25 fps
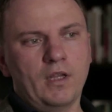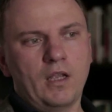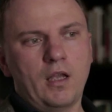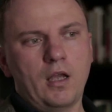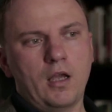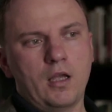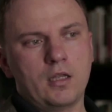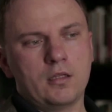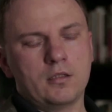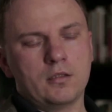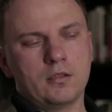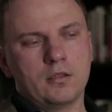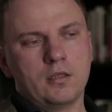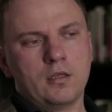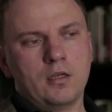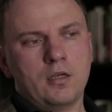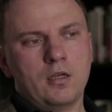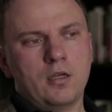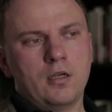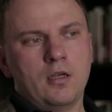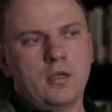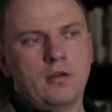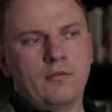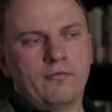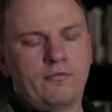And
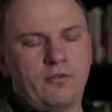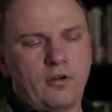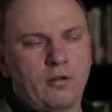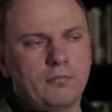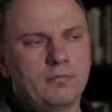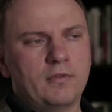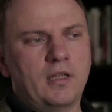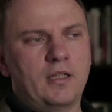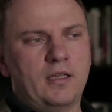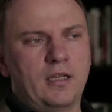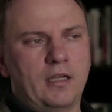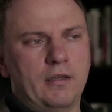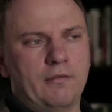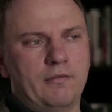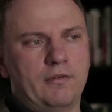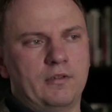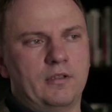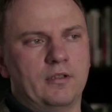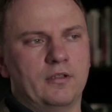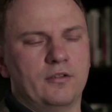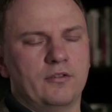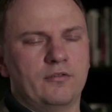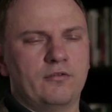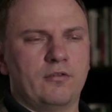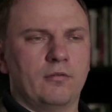from that
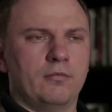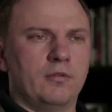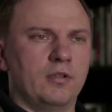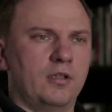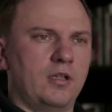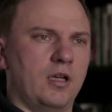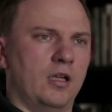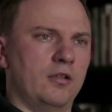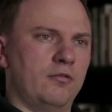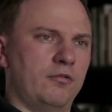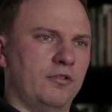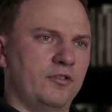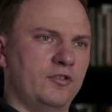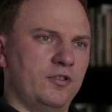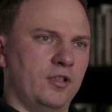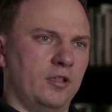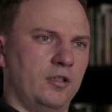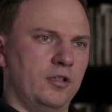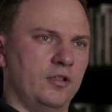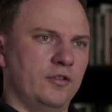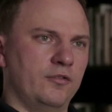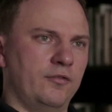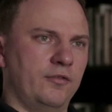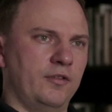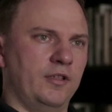evidence, from the country
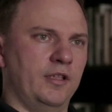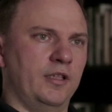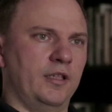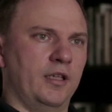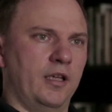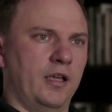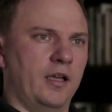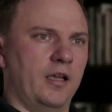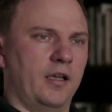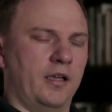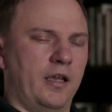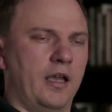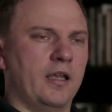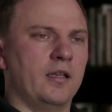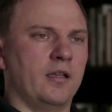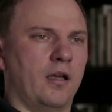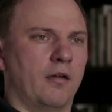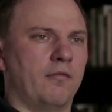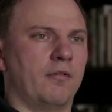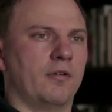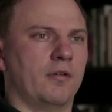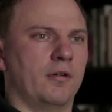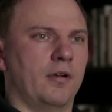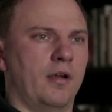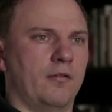studies, we again
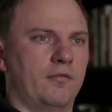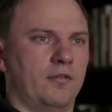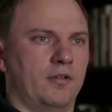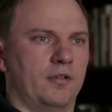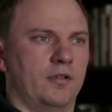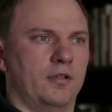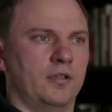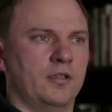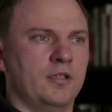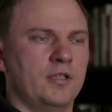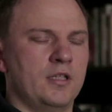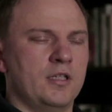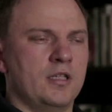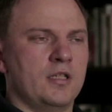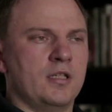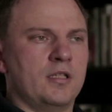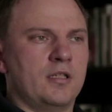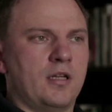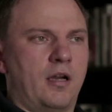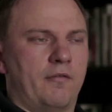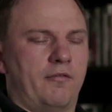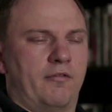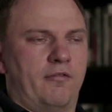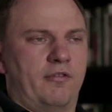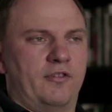our
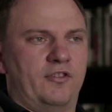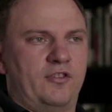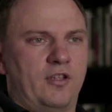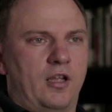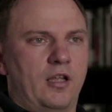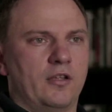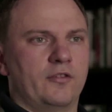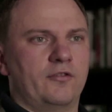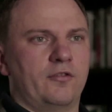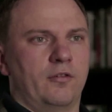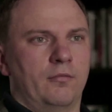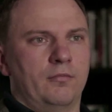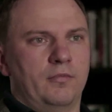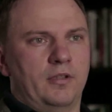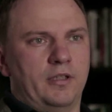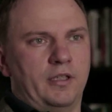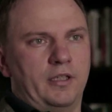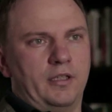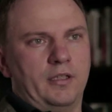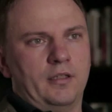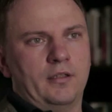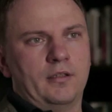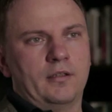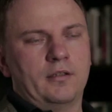results from the